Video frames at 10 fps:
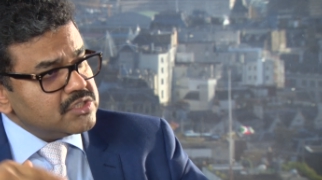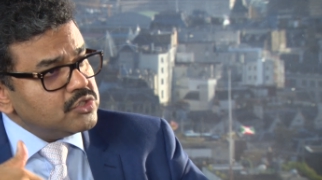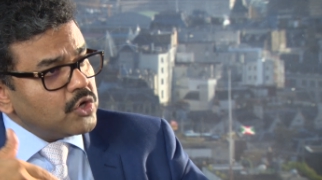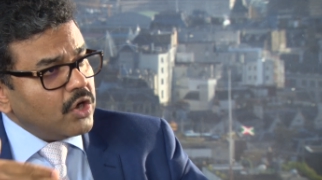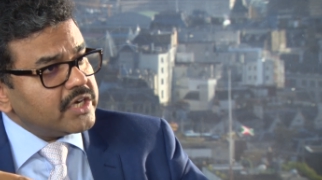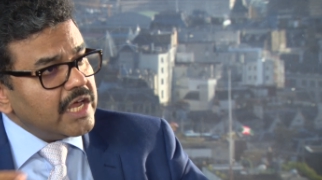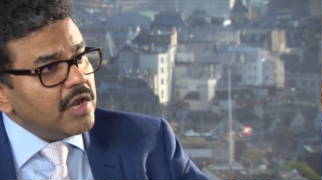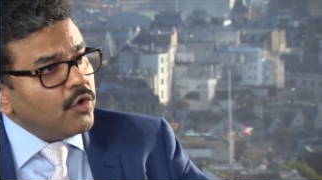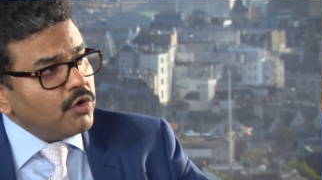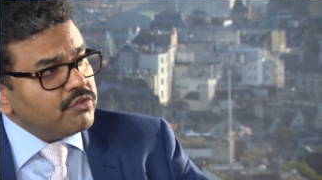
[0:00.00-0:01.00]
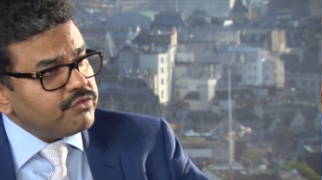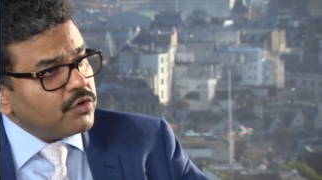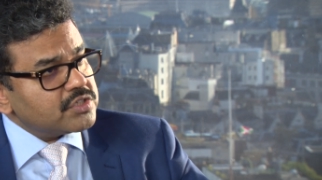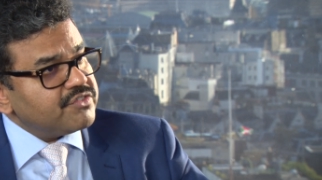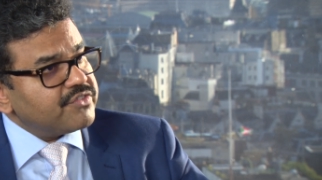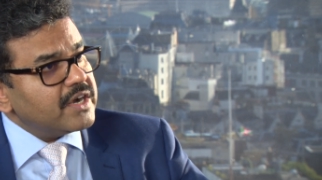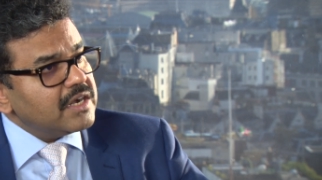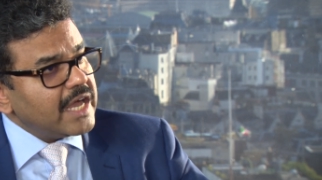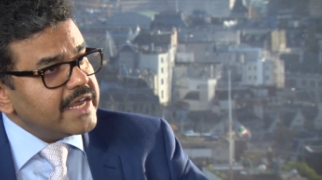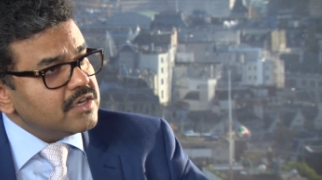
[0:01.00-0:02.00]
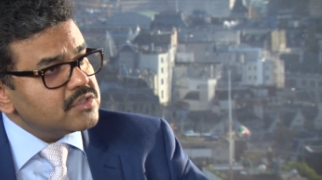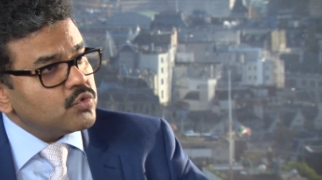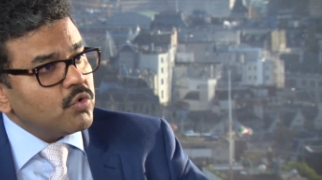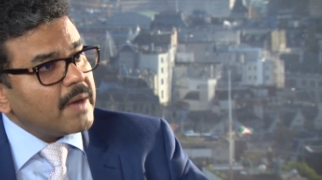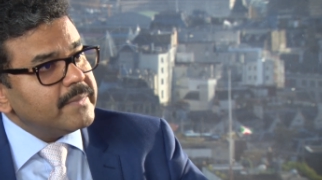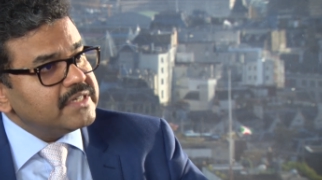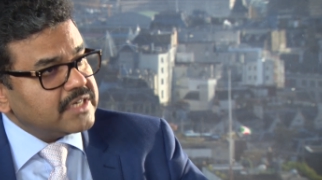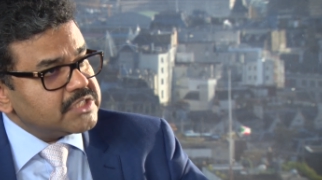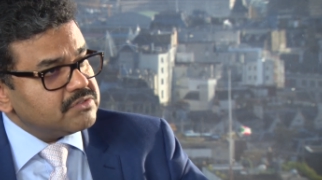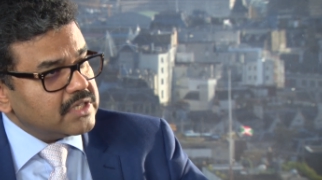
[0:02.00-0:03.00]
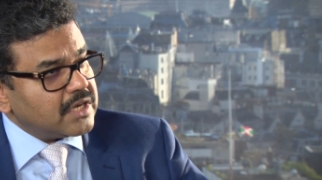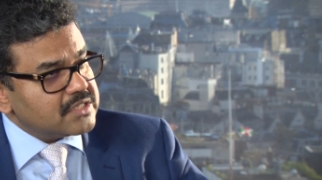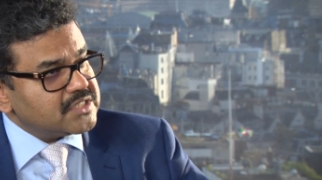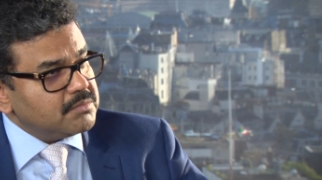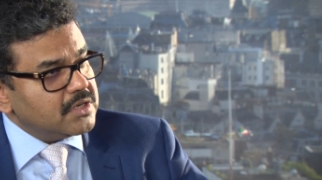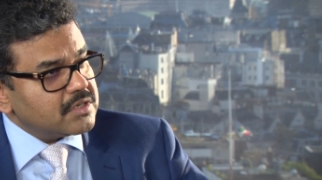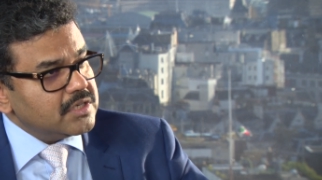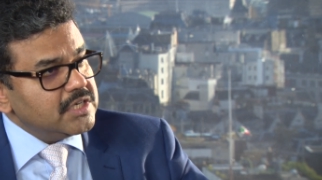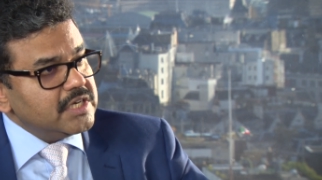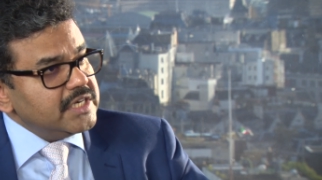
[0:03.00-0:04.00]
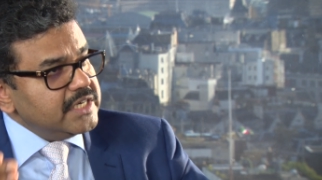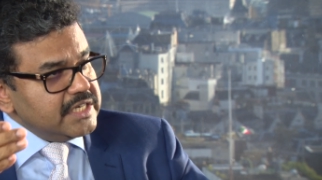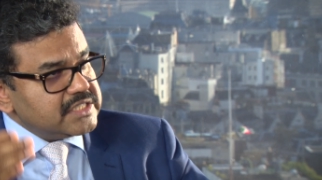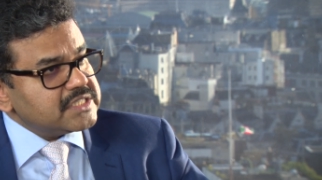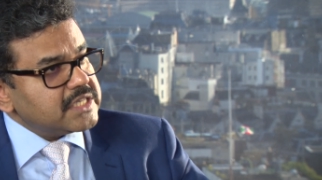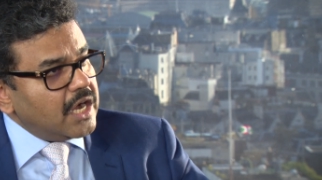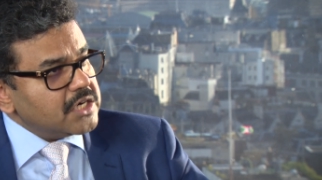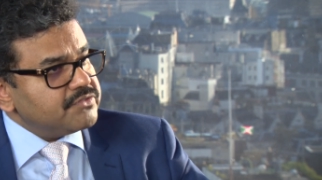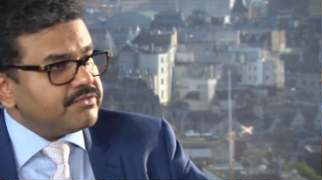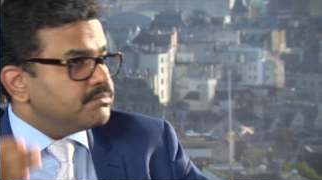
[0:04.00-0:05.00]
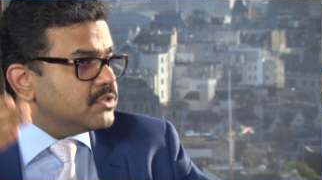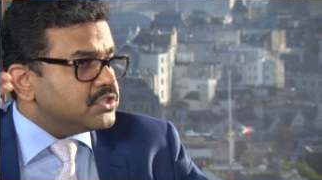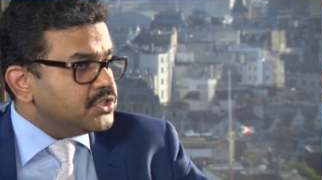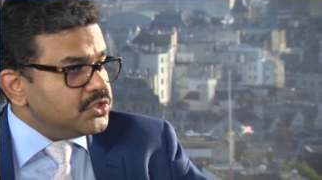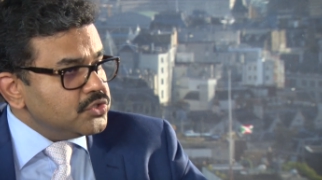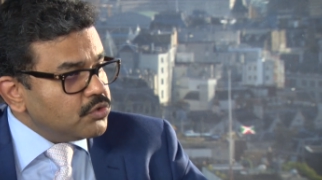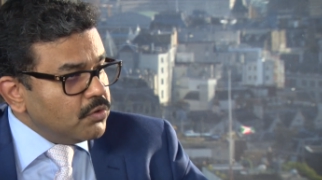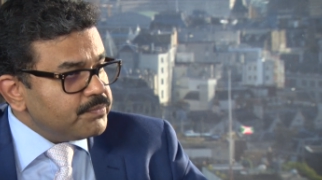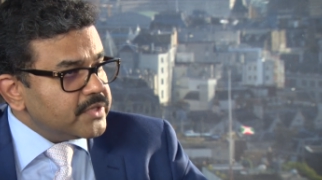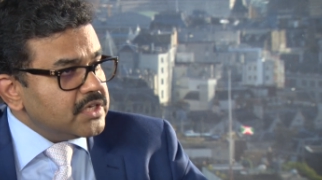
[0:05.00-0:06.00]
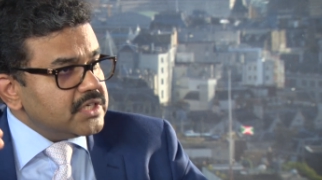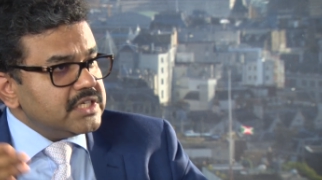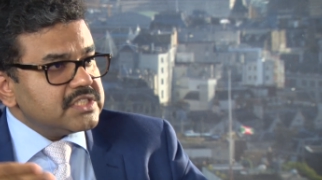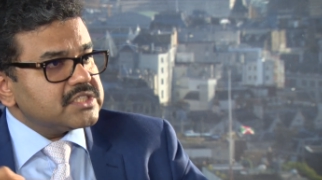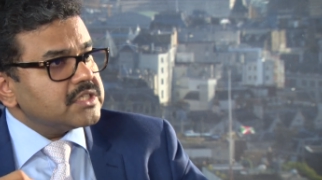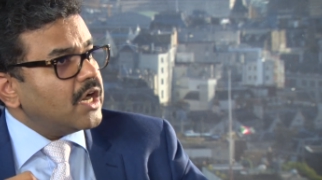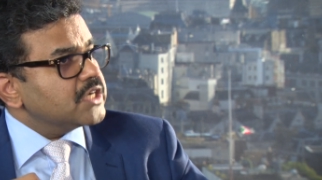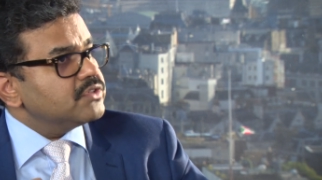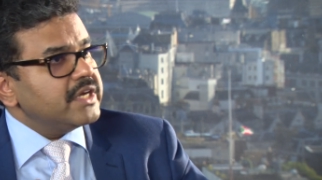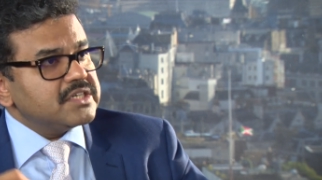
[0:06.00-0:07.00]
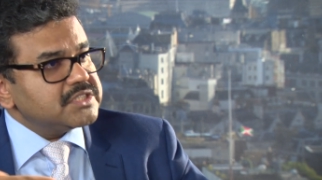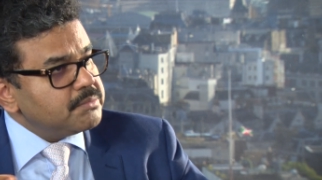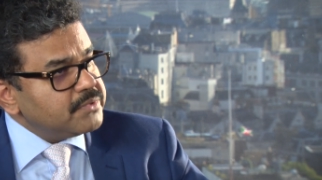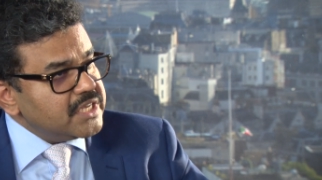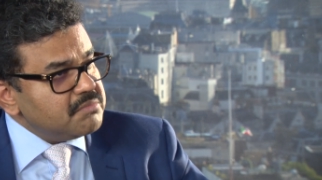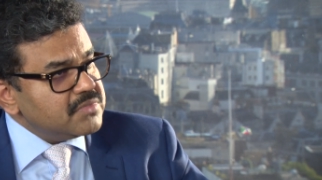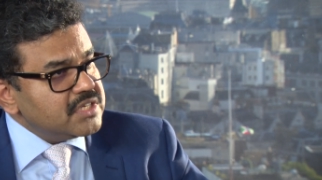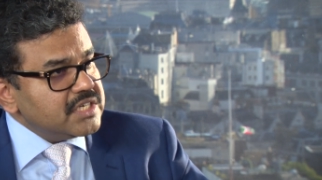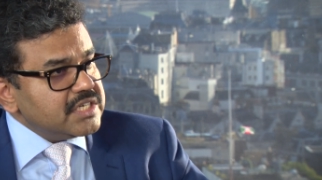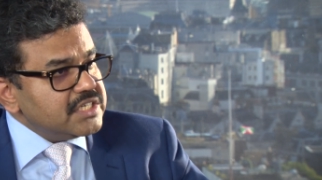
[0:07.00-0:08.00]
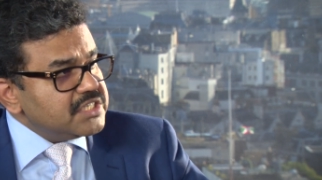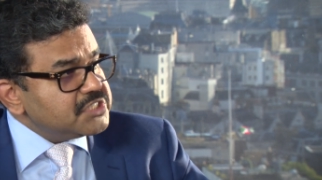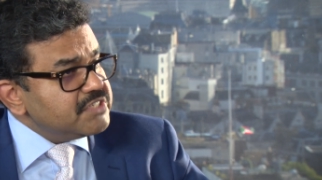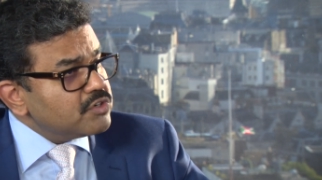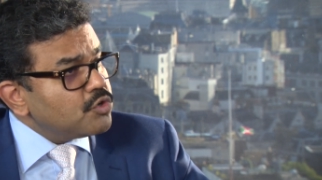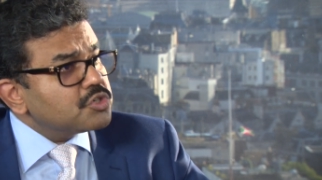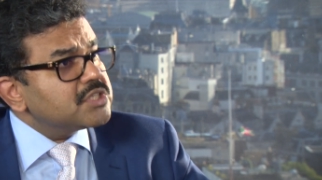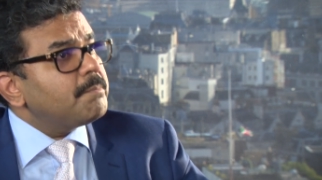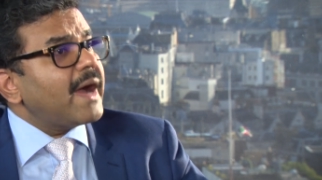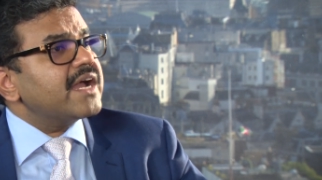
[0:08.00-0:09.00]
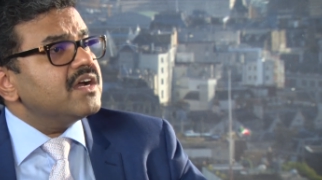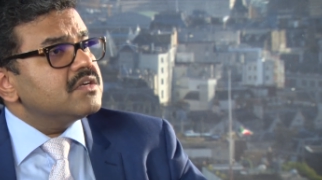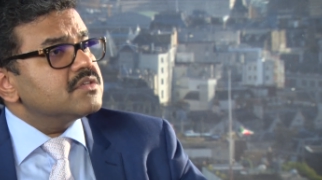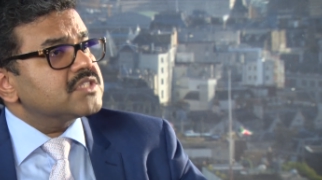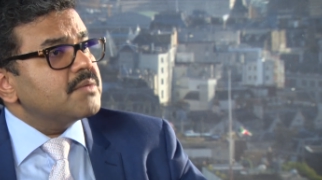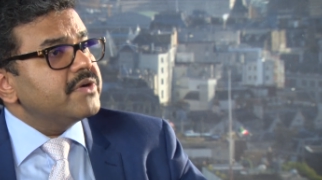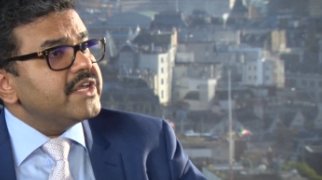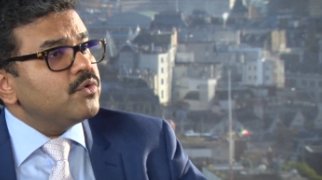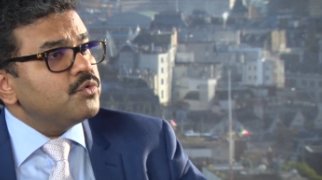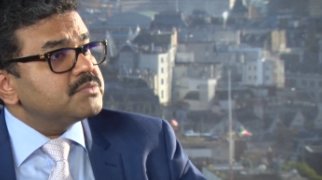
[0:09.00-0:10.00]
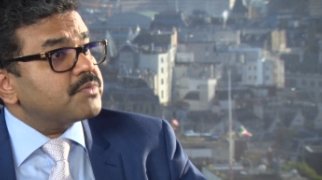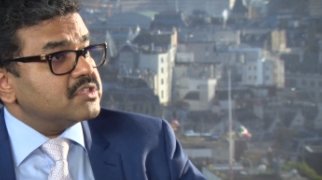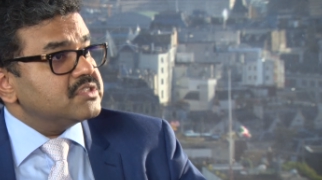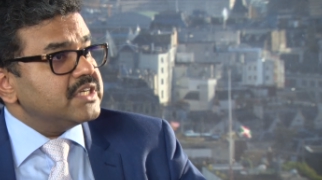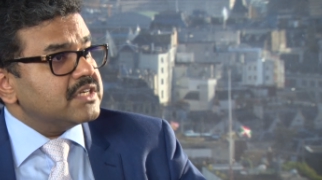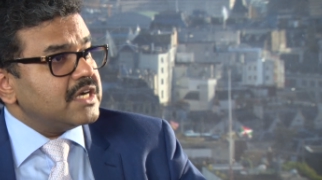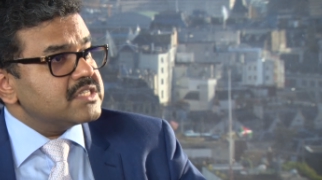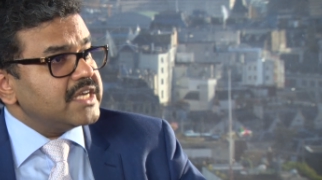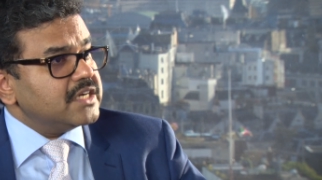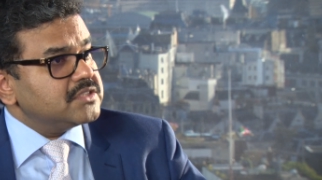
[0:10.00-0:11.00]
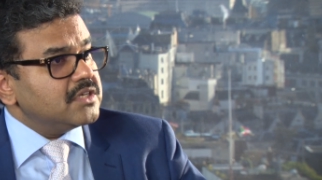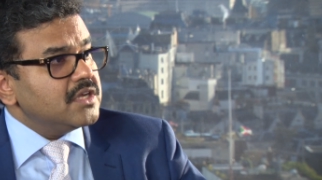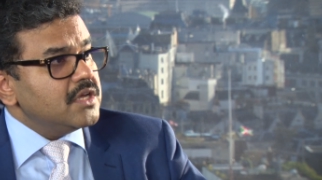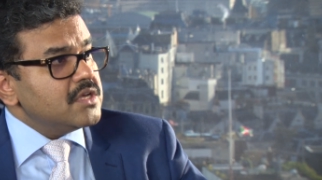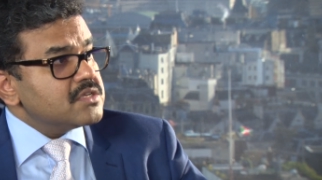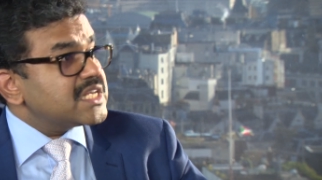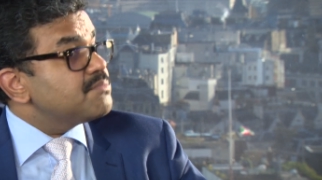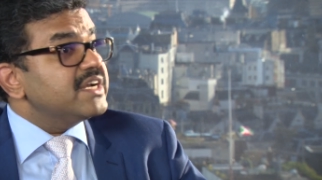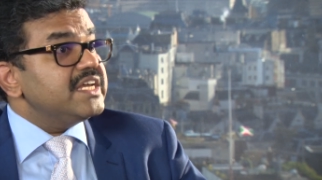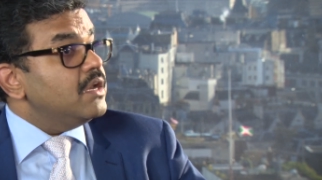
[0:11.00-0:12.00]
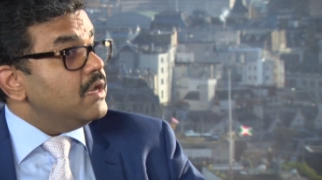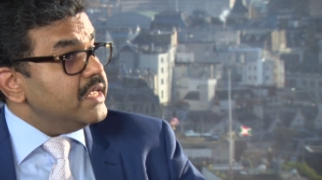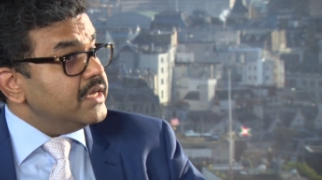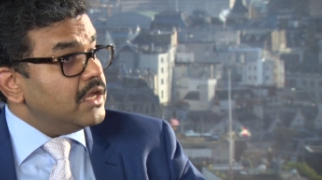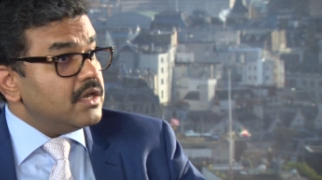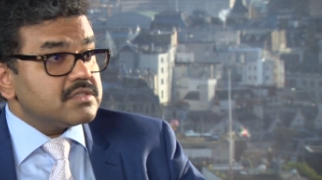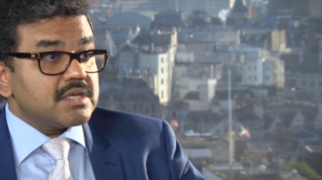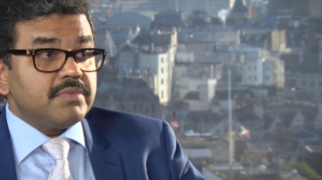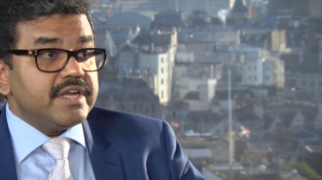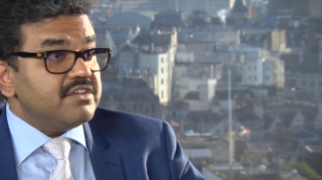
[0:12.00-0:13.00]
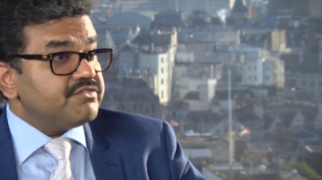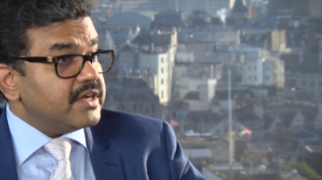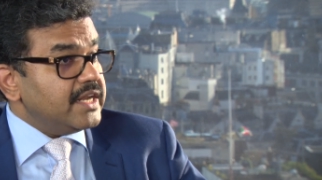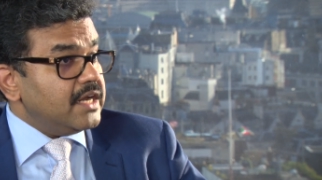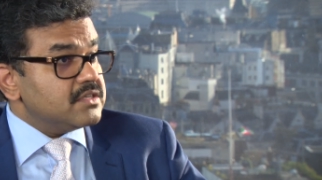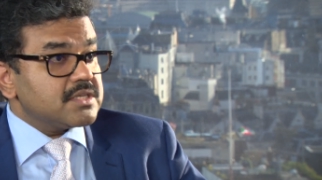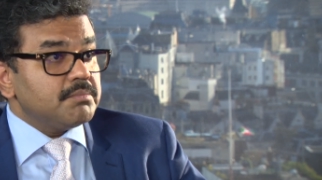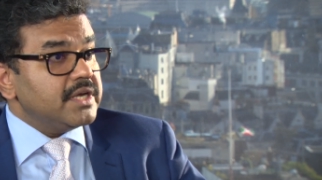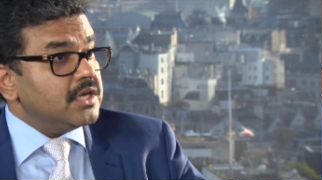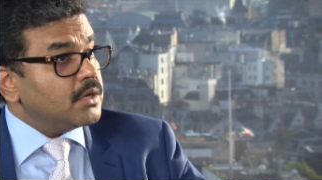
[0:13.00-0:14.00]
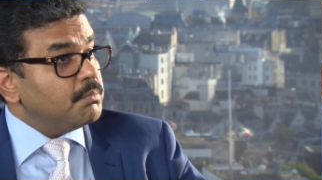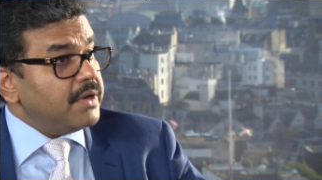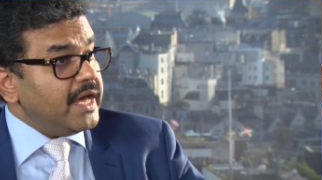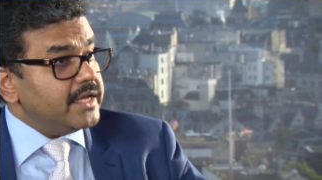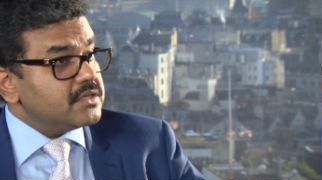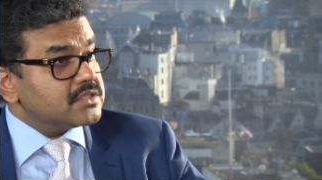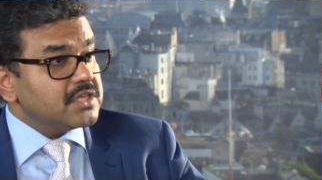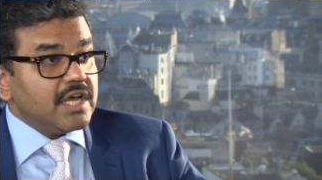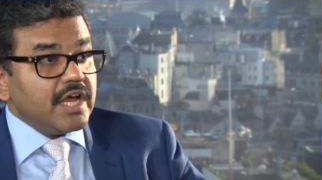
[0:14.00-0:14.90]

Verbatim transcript: is not alone for the frontliners who come in touch with the customer. It starts from the CEO, it starts the leadership team, it's even go to the back end, somebody who is processing a transaction, somebody in legal, somebody in finance, somebody in compliance,